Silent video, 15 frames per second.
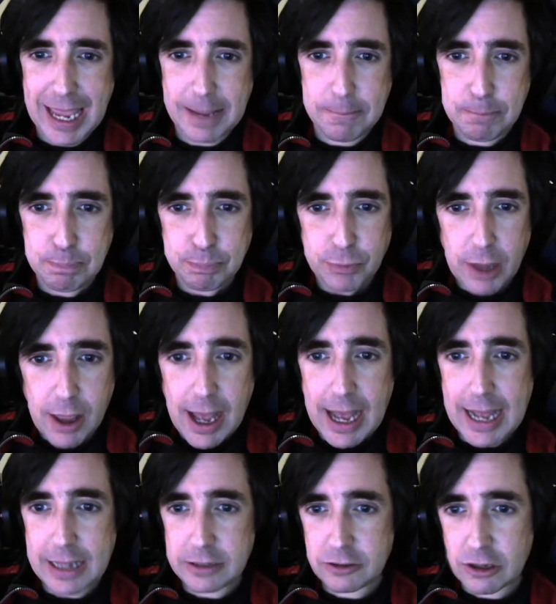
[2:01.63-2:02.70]
game.
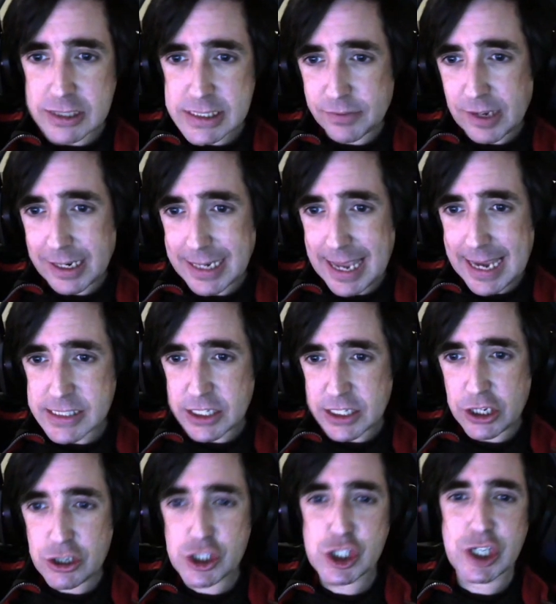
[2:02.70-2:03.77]
Lots of tight
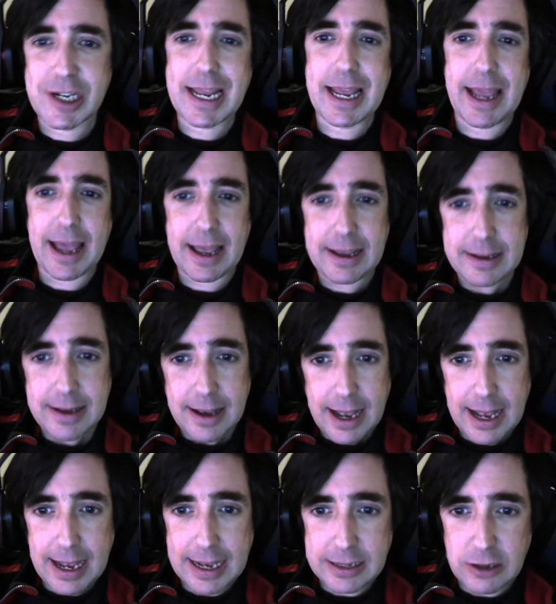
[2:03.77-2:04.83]
execution here,
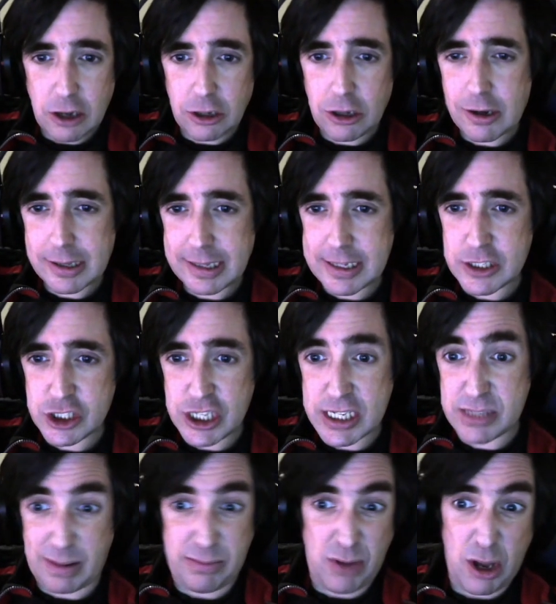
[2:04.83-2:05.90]
not a lot of
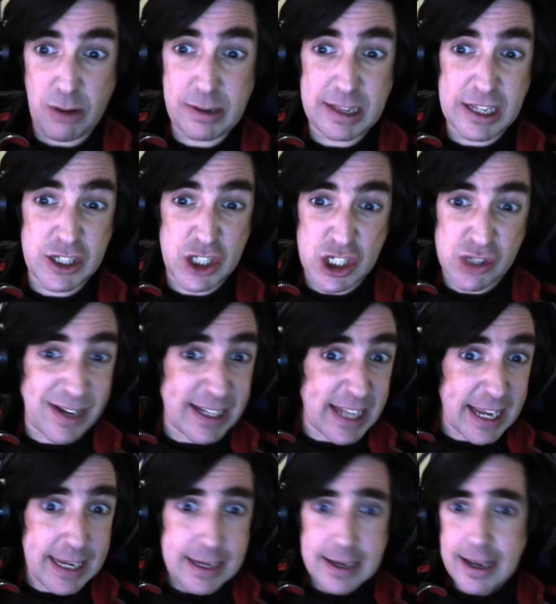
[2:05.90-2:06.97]
glitches, well, no glitches
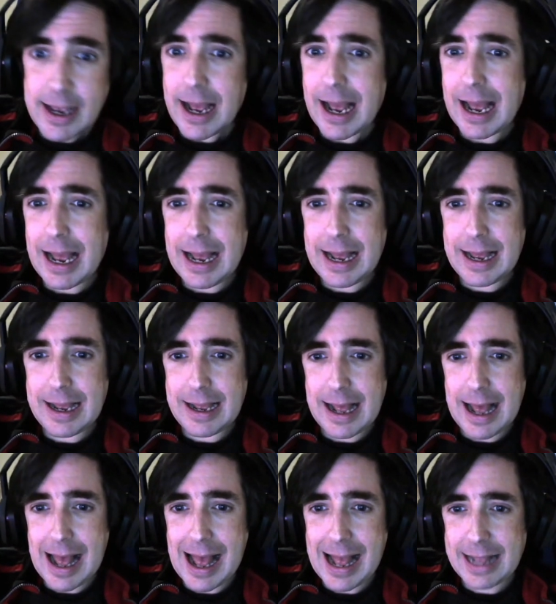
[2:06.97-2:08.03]
really,
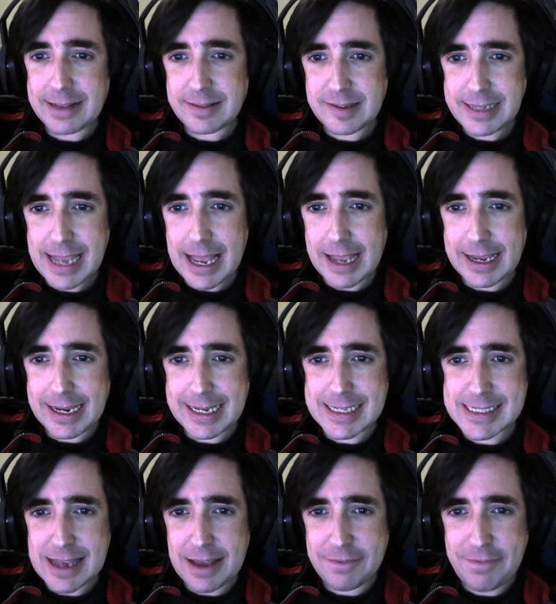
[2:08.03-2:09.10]
and yeah,
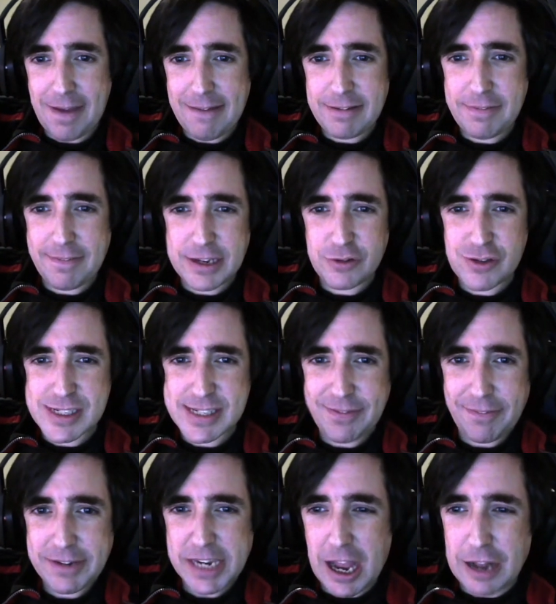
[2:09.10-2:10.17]
it's a very, very interesting,
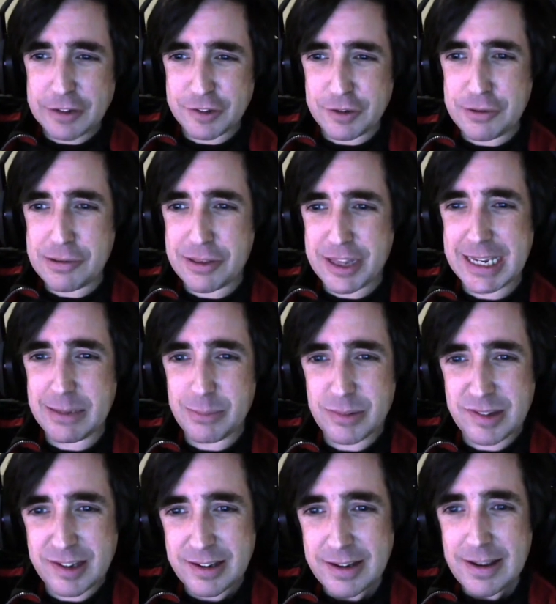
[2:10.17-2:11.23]
very cartoon
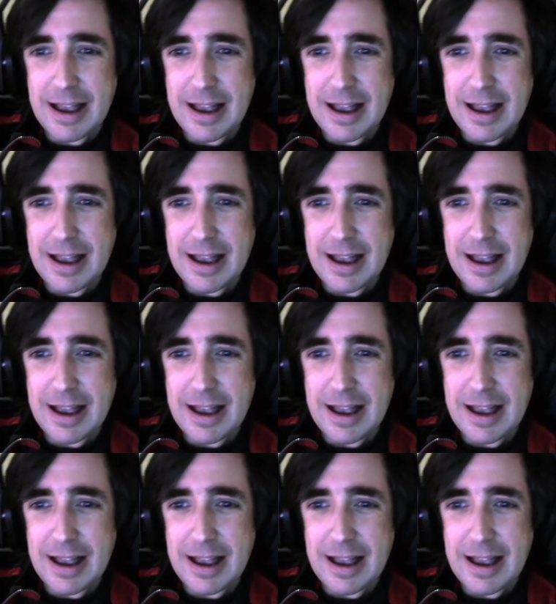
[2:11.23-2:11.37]
themed,